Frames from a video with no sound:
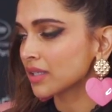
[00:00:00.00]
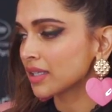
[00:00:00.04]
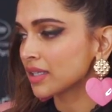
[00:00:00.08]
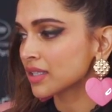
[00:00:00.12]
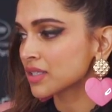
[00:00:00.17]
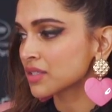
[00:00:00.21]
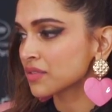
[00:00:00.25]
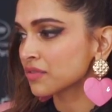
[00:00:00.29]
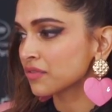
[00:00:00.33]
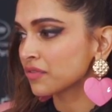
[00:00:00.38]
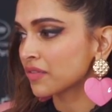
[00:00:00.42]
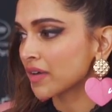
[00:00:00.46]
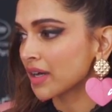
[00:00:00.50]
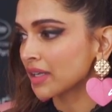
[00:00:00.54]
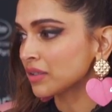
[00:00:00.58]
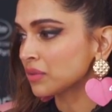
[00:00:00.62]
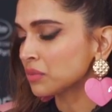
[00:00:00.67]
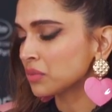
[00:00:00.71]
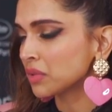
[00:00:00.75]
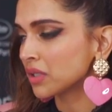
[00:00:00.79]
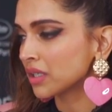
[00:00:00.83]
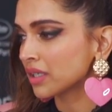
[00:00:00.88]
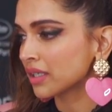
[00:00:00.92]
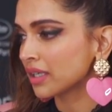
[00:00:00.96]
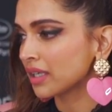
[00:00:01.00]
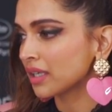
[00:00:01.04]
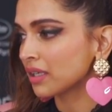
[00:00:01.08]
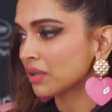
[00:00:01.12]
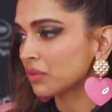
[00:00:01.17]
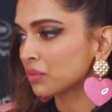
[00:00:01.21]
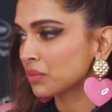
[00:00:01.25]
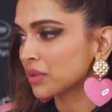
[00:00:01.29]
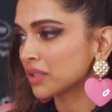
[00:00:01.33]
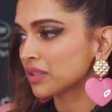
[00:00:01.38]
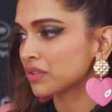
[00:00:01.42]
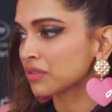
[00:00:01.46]
it's fun
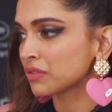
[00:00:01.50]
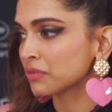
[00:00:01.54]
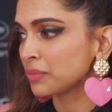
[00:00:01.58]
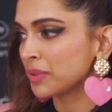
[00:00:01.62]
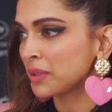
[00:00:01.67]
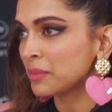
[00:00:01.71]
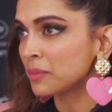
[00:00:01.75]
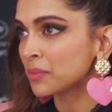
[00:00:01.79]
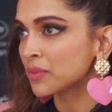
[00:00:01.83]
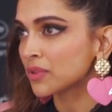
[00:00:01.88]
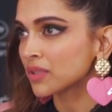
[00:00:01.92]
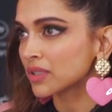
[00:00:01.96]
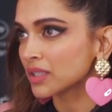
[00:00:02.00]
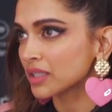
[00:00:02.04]
working with people.